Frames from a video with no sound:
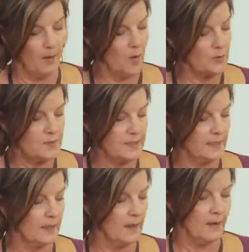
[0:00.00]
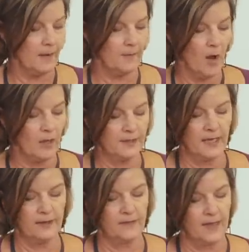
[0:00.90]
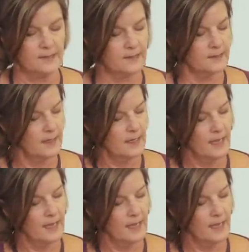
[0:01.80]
hosting um, holiday events.